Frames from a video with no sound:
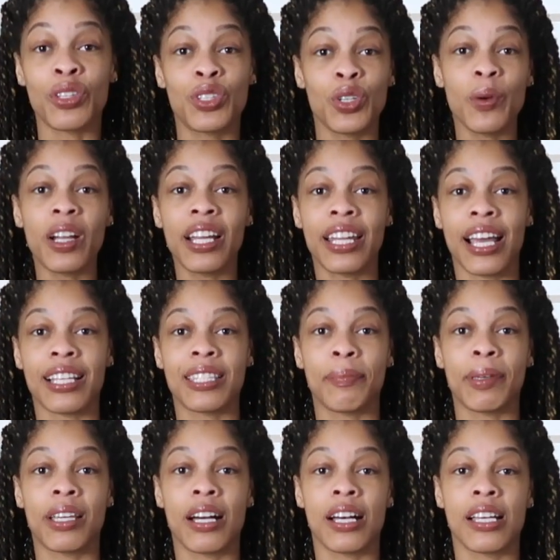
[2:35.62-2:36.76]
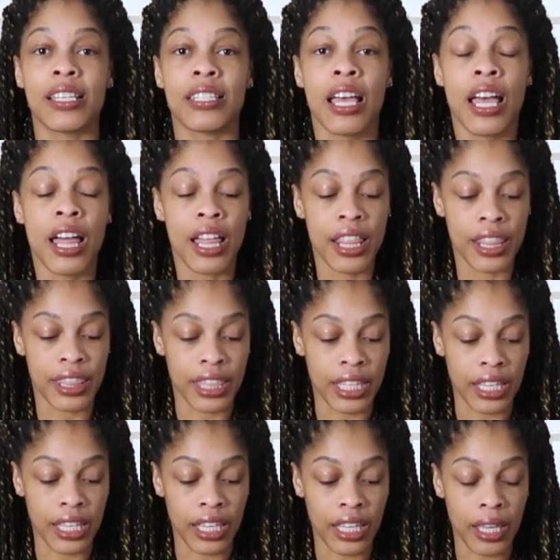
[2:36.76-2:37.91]
the two are connected because
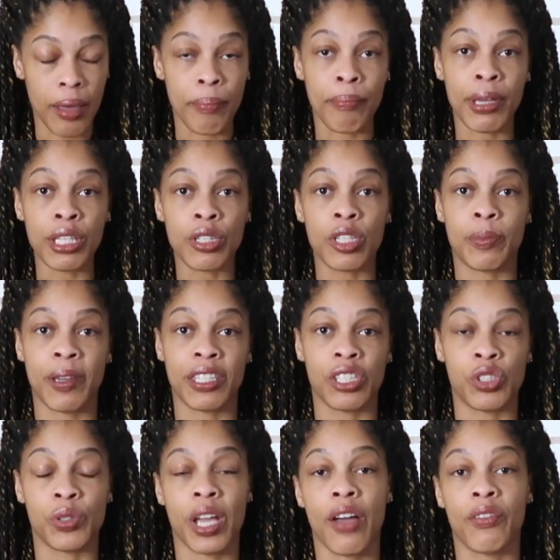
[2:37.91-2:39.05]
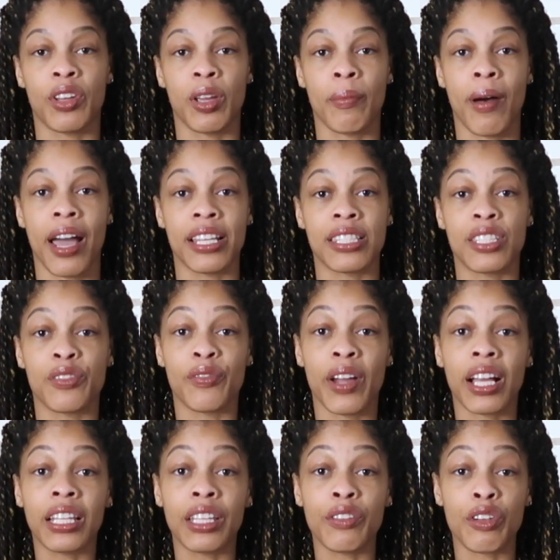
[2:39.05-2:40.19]
the mental space that you have in your mind is
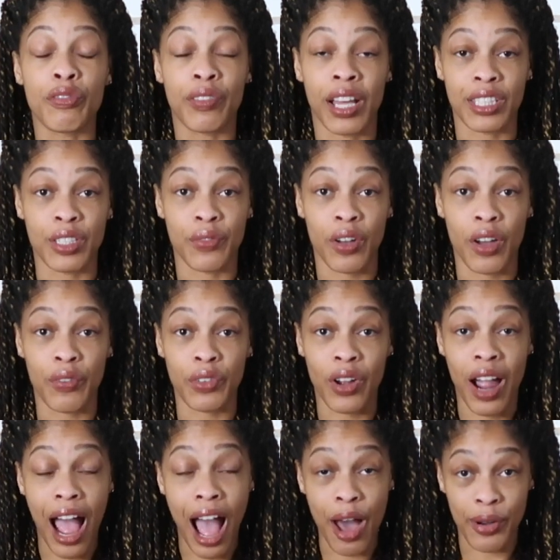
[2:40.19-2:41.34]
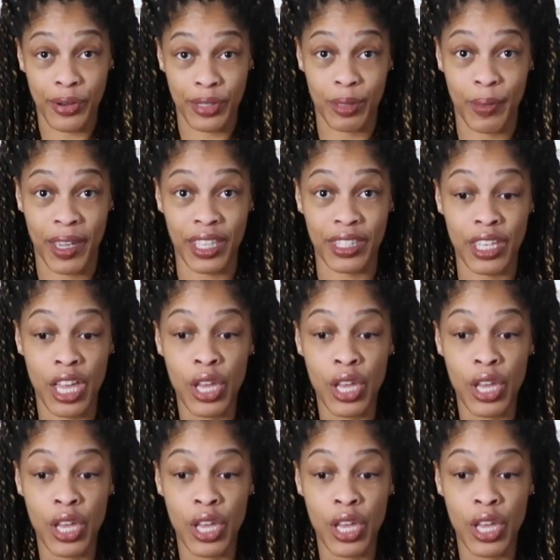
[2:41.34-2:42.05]
directly reflective of your outer space.